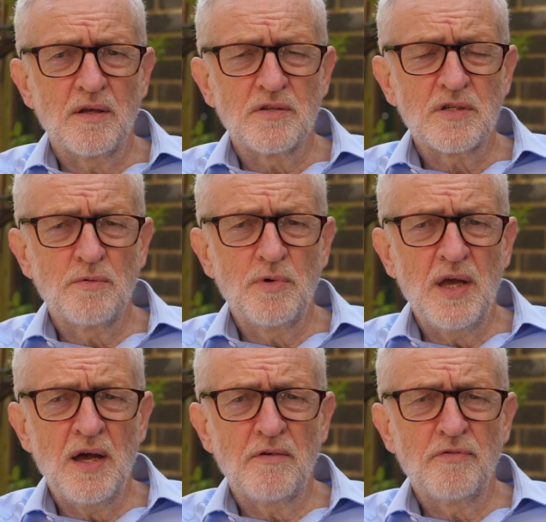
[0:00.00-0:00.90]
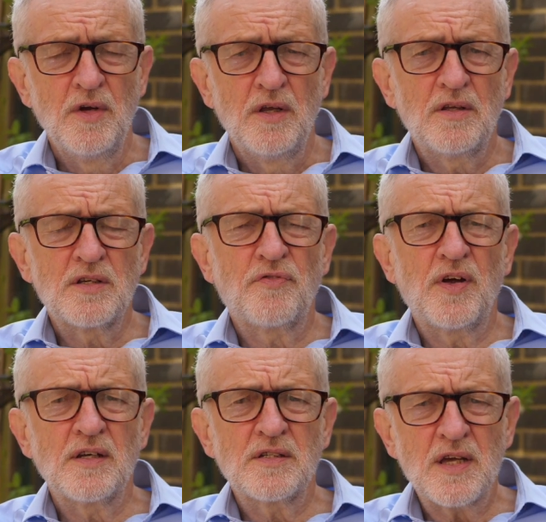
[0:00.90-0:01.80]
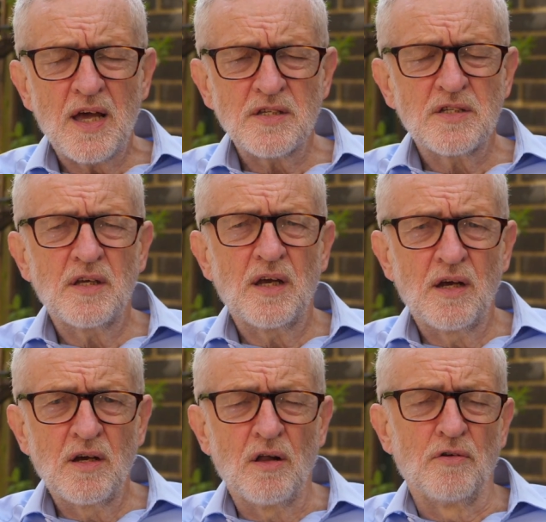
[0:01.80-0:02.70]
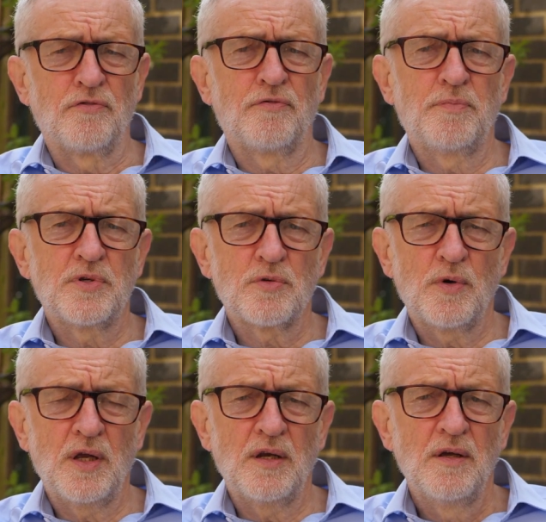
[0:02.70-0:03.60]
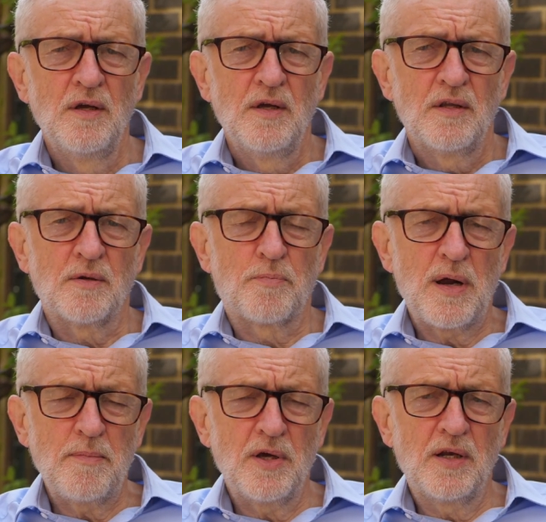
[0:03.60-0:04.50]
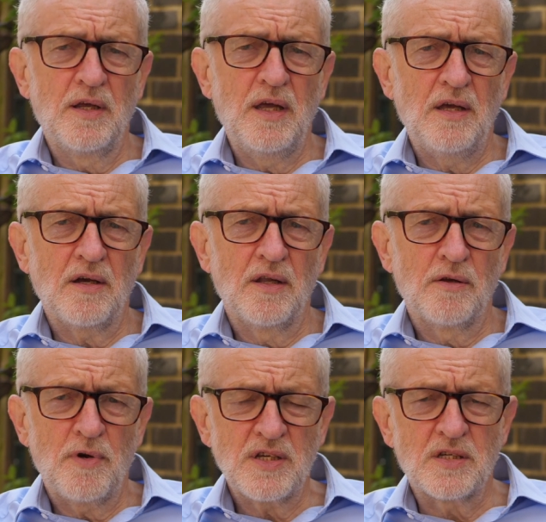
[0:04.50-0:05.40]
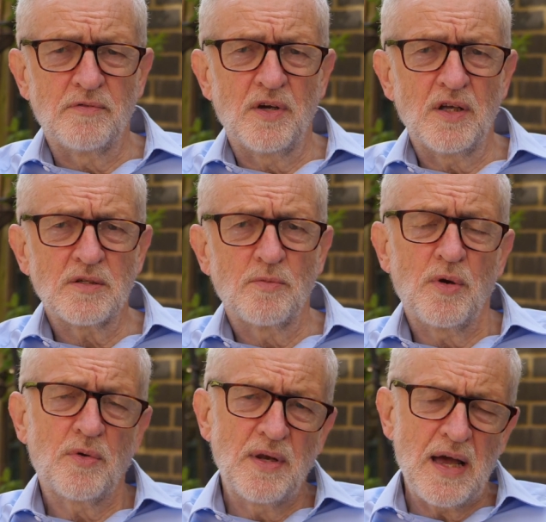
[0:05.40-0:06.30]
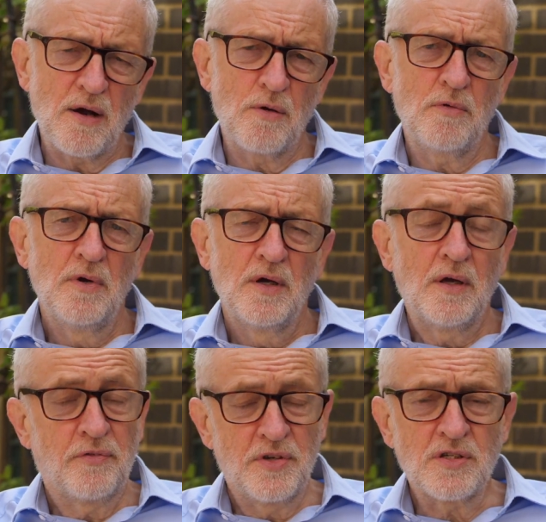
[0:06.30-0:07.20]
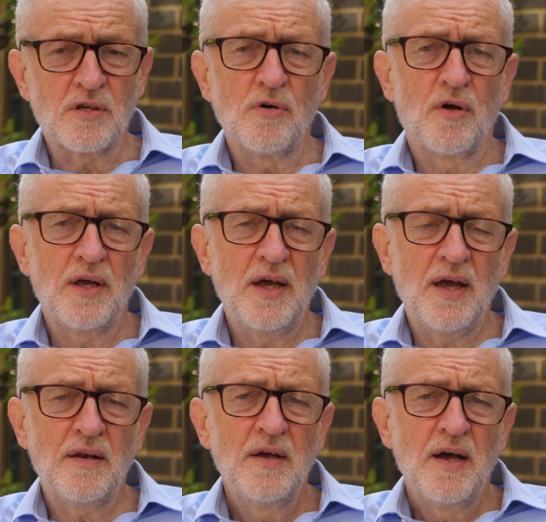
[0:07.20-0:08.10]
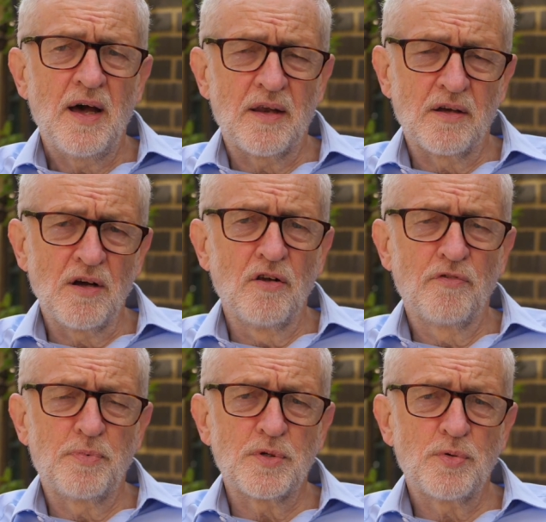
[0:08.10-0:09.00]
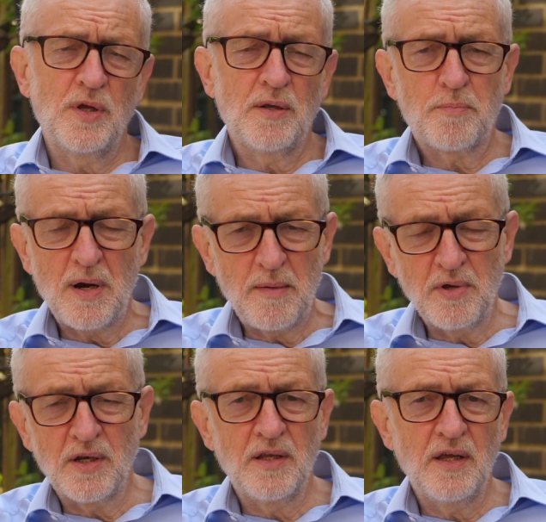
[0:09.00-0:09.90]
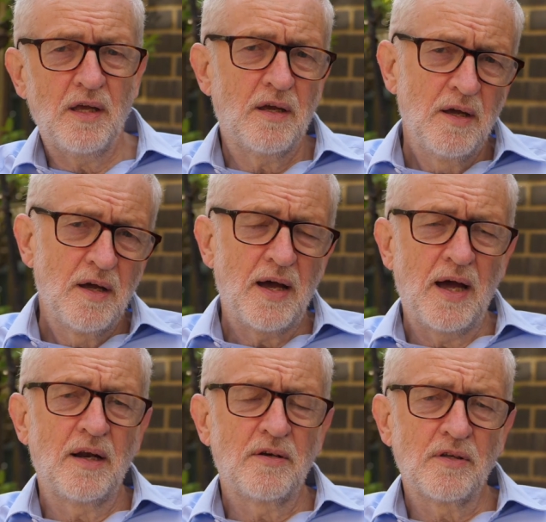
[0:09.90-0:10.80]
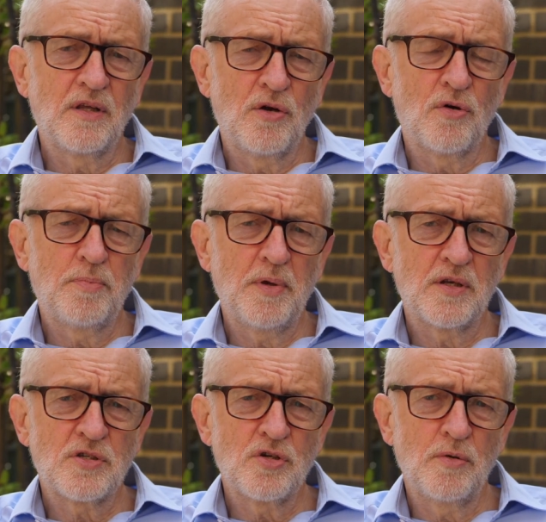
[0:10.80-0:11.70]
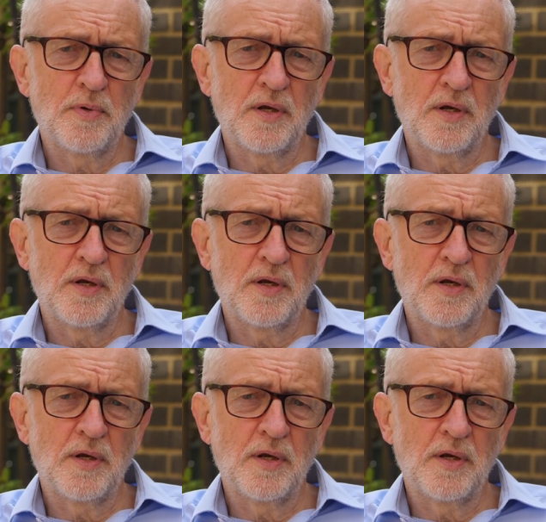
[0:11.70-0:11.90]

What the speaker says: And so we have this fantastic gulf between the Premier League and the rest of it. We had now, if this had gone ahead, had a gulf between the Premier League and the European Super